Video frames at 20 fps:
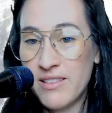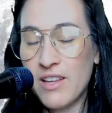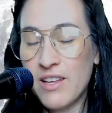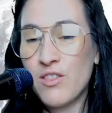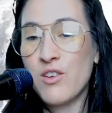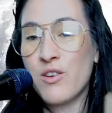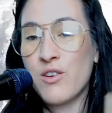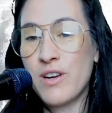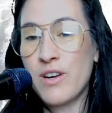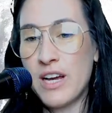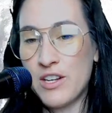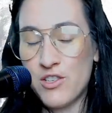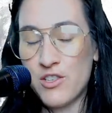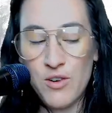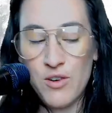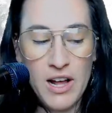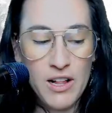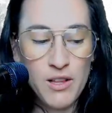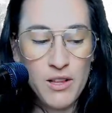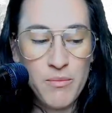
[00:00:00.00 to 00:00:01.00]
in their natural
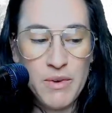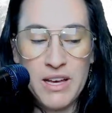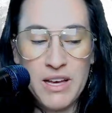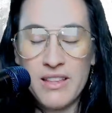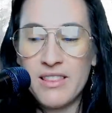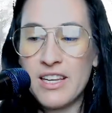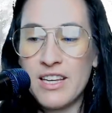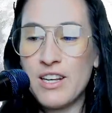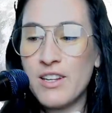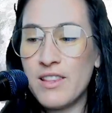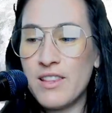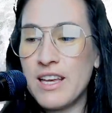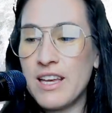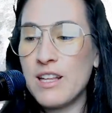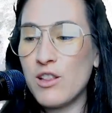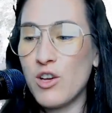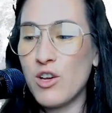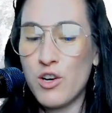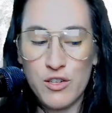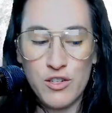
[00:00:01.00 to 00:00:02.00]
element, they
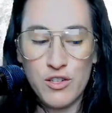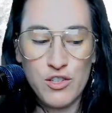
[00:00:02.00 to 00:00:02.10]
learn